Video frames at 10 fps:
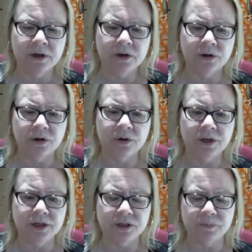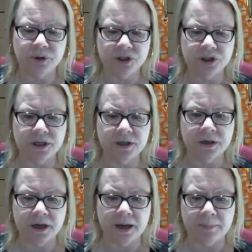who is pushing
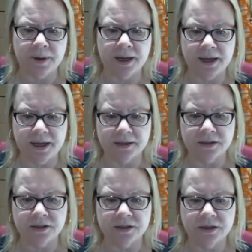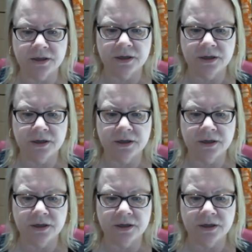up against